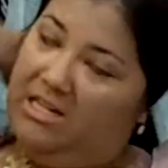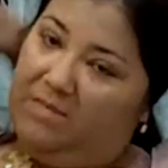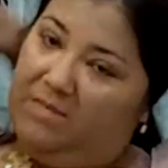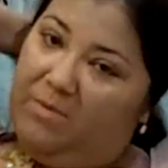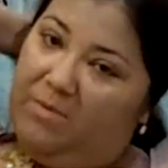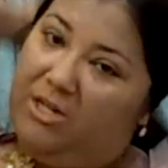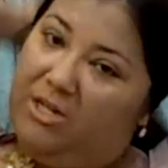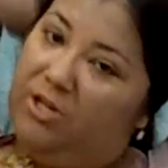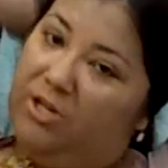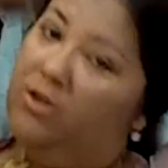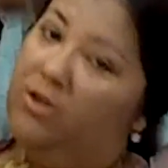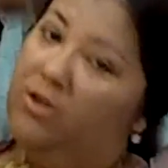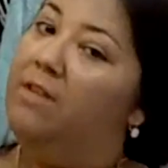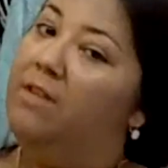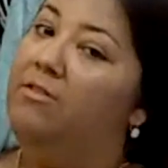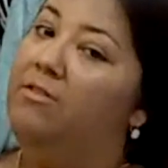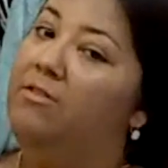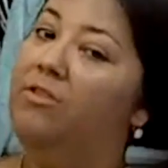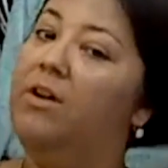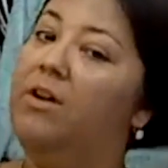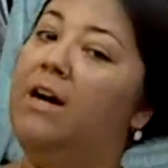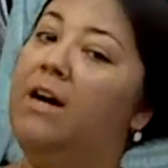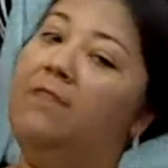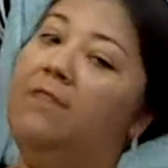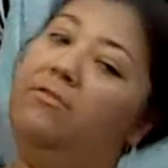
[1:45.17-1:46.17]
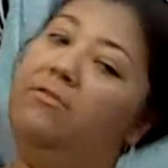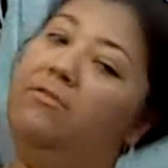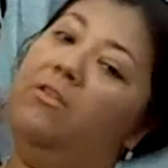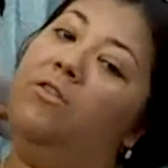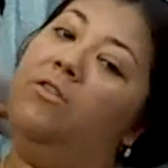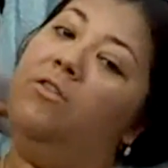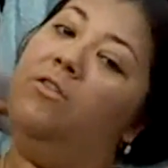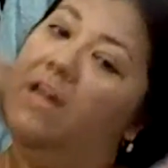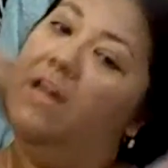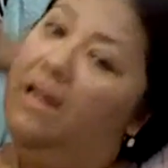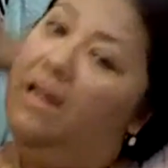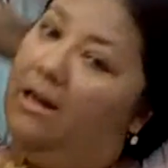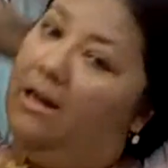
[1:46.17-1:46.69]
especially if you have
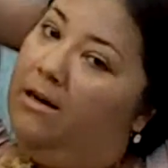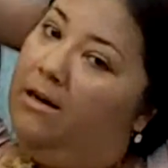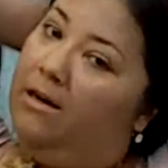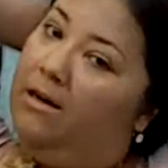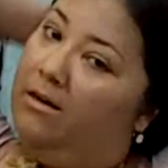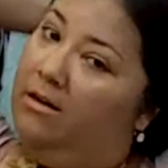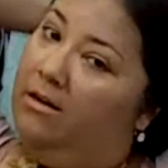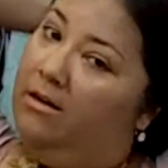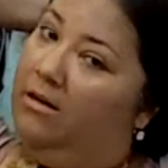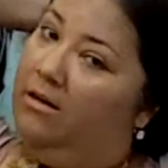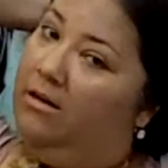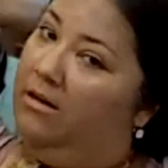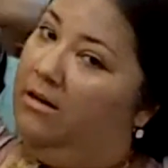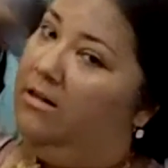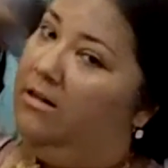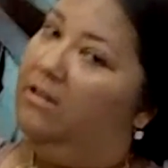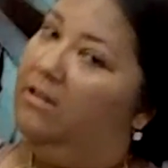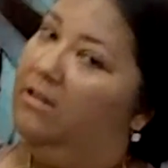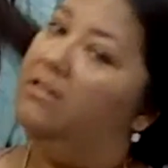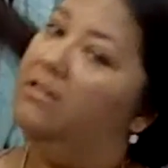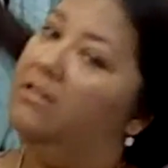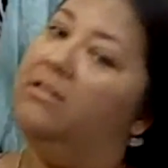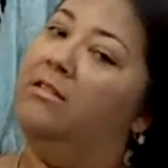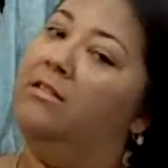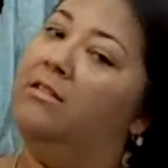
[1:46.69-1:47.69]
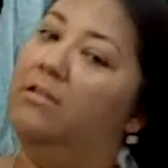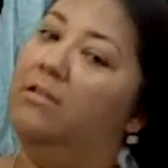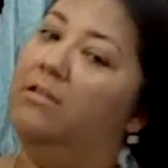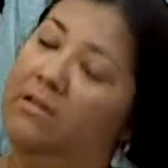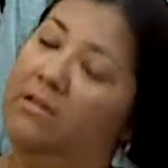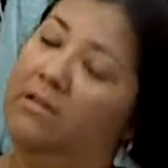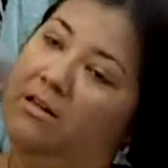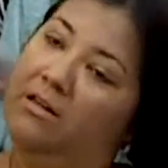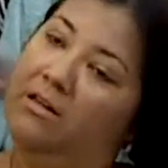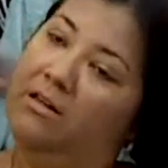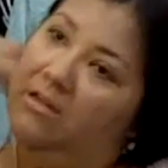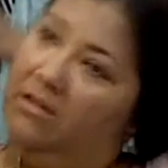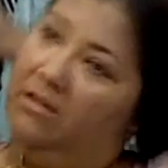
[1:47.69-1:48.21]
long hair.
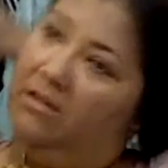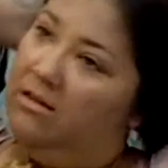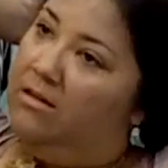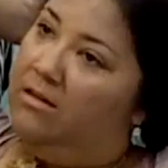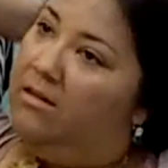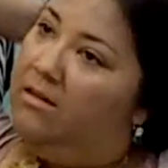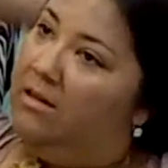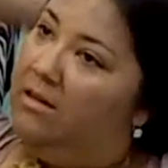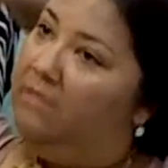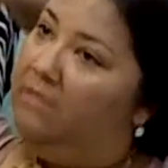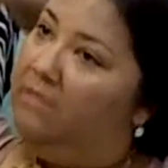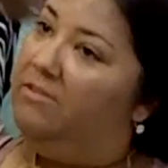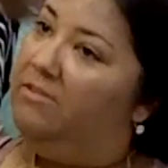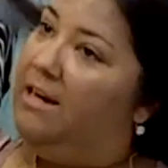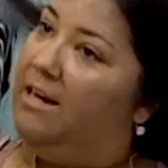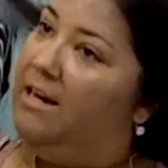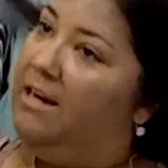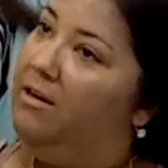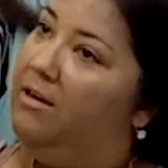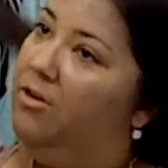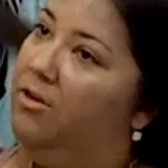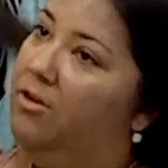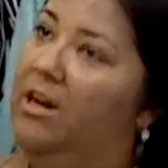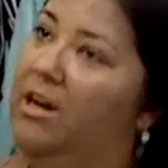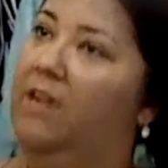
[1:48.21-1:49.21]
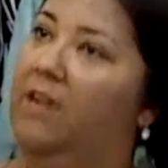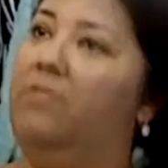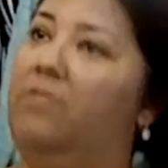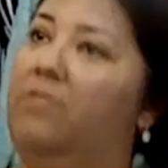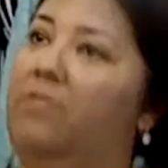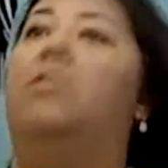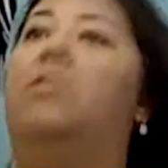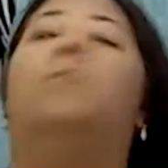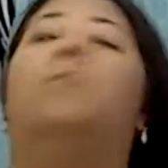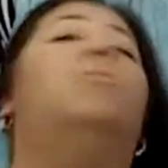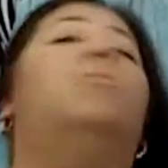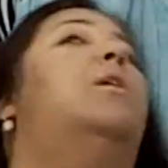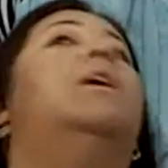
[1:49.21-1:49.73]
I've had long hair
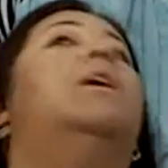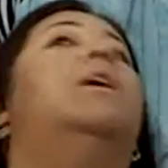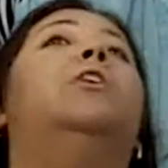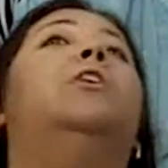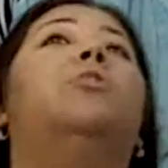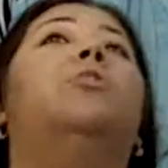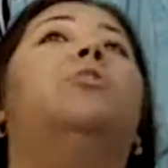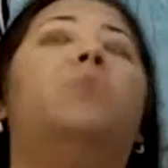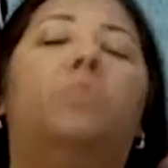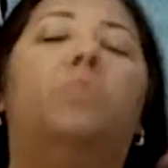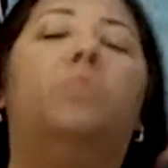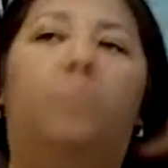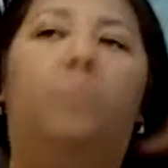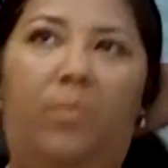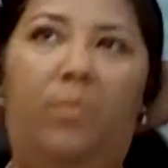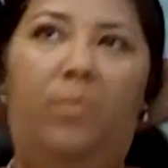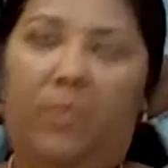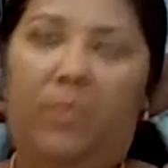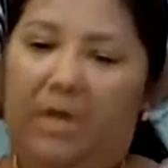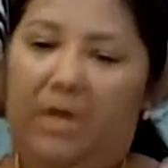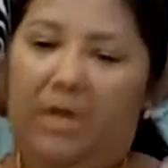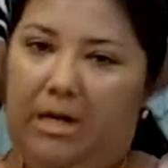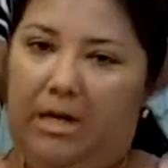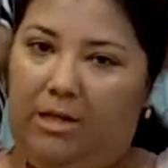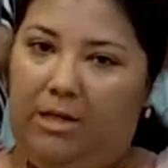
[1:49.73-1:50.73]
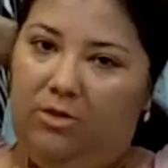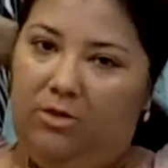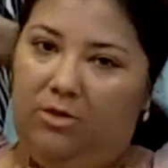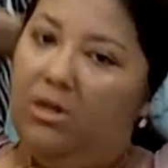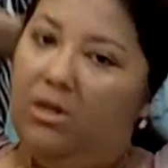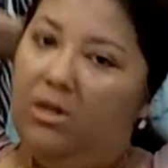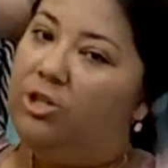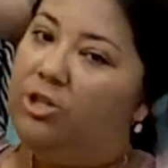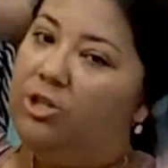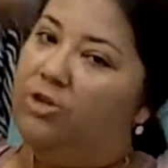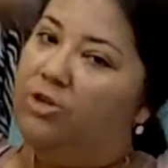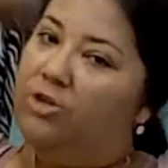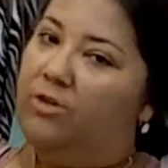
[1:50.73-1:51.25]
for a while, but I do
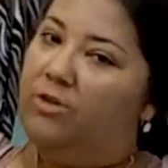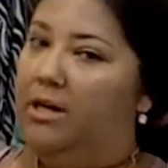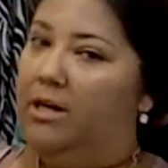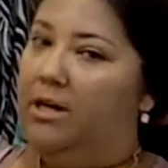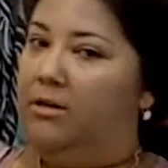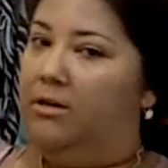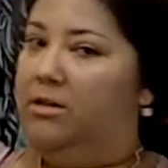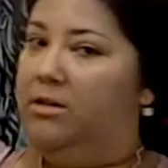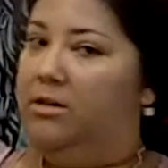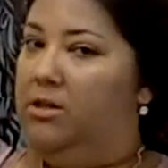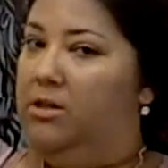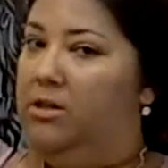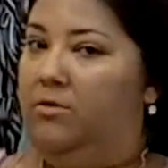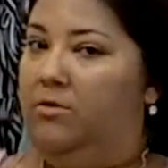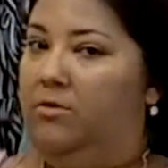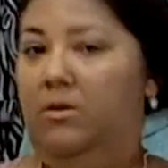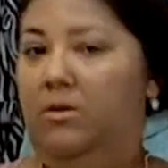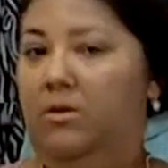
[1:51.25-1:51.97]
like short hair too.